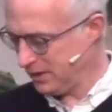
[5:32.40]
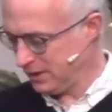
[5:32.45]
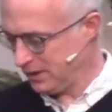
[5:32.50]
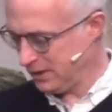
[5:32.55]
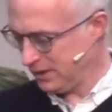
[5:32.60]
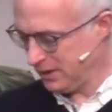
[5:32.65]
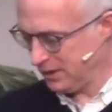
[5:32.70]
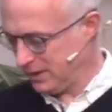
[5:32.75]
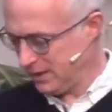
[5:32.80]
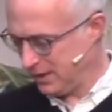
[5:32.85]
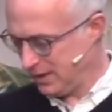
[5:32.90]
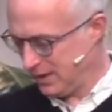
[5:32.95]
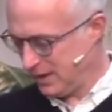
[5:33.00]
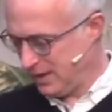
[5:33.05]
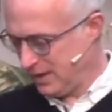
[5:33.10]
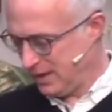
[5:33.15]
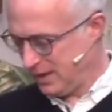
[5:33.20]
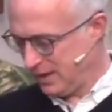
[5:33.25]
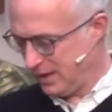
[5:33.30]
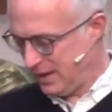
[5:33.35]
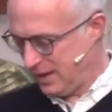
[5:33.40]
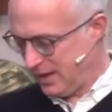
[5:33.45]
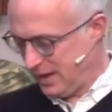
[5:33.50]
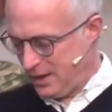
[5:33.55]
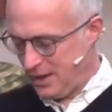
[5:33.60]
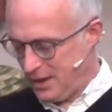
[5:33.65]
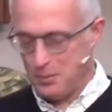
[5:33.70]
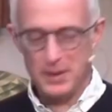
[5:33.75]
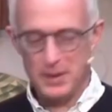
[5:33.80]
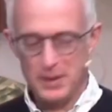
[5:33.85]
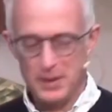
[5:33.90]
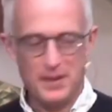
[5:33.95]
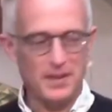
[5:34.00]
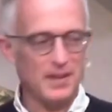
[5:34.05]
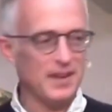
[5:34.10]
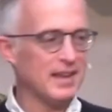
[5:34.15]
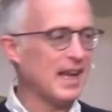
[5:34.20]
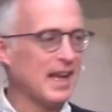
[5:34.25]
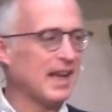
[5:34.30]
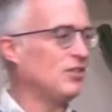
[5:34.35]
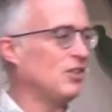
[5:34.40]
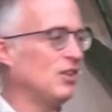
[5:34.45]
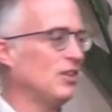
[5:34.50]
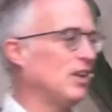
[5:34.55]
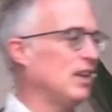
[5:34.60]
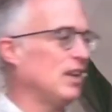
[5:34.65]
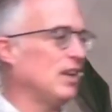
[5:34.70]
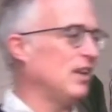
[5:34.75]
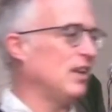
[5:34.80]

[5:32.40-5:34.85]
One of the analogies he uses just to help them to